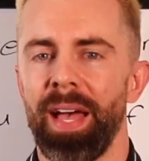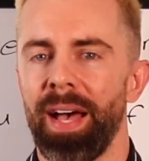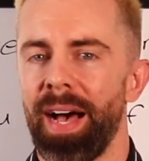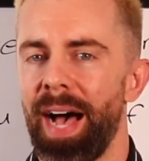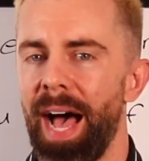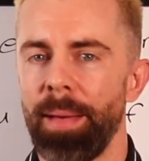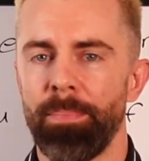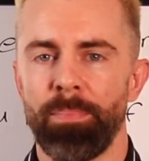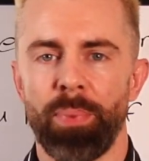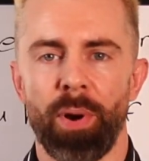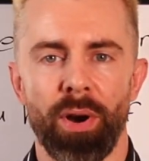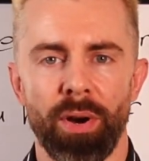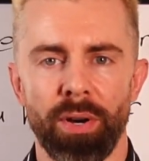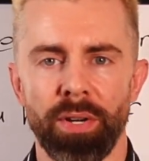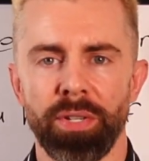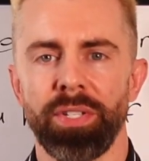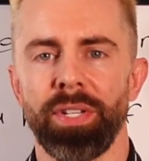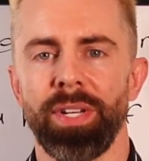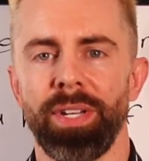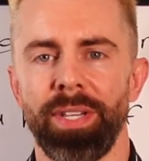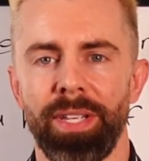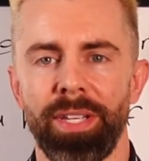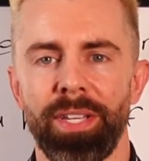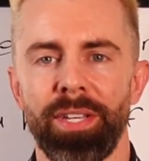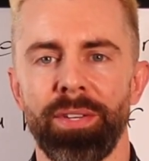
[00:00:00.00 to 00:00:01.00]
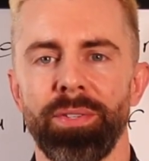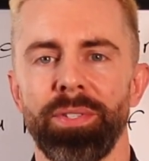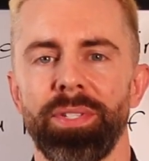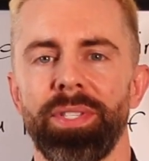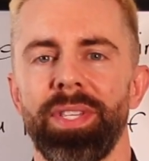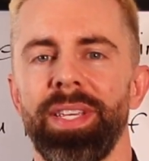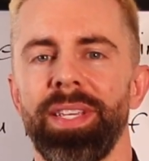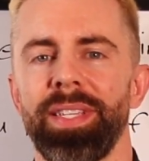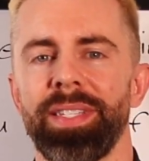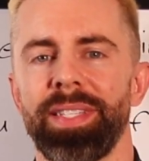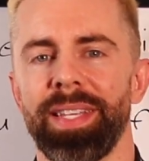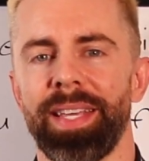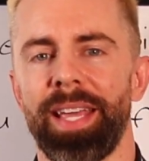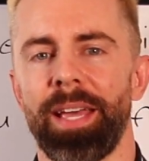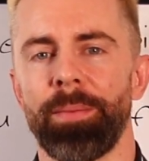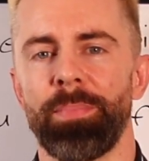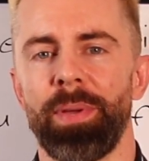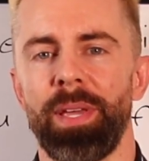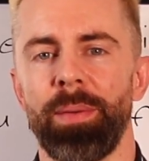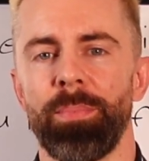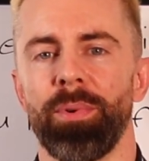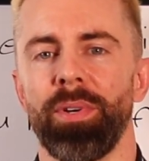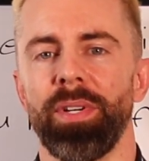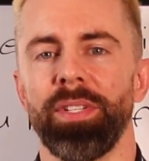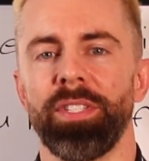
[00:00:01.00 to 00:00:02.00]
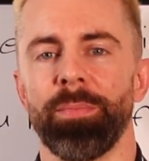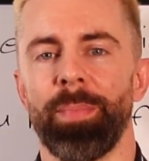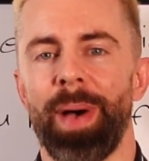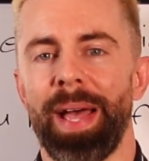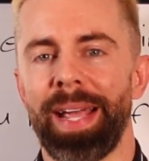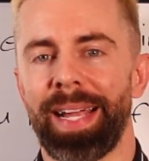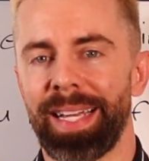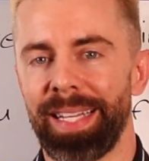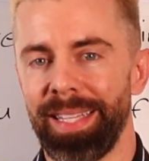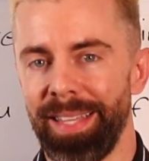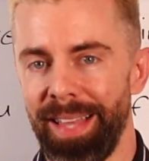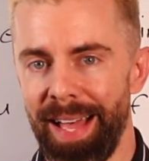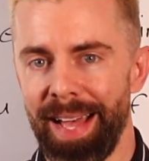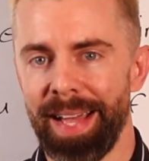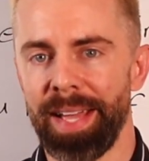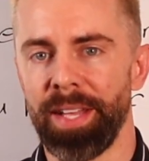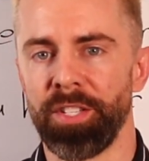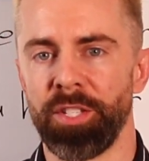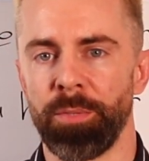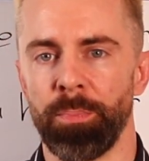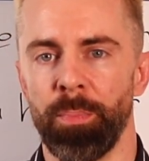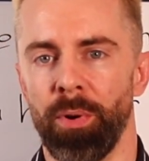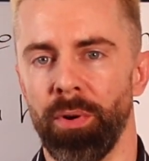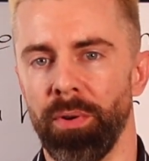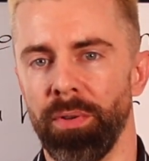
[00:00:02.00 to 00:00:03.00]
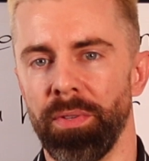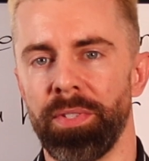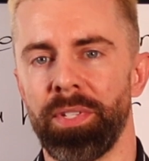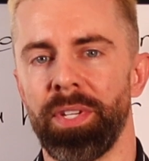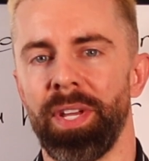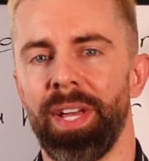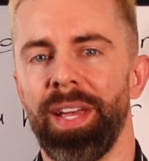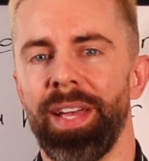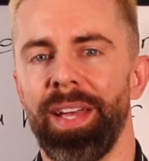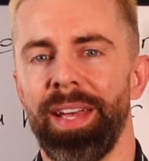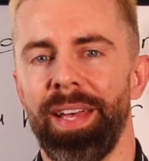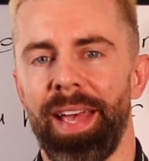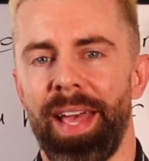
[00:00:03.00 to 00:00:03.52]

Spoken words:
I personally use these to get people into my clients' booths,